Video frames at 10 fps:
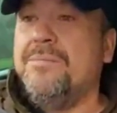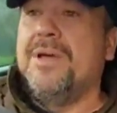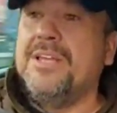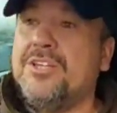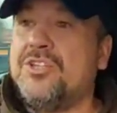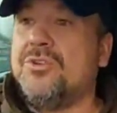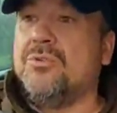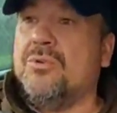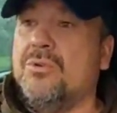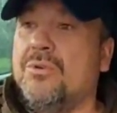make
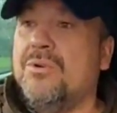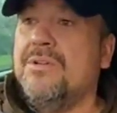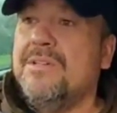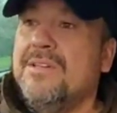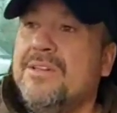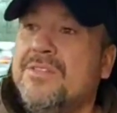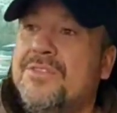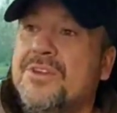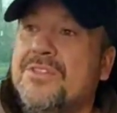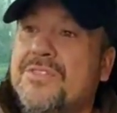sure
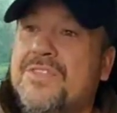that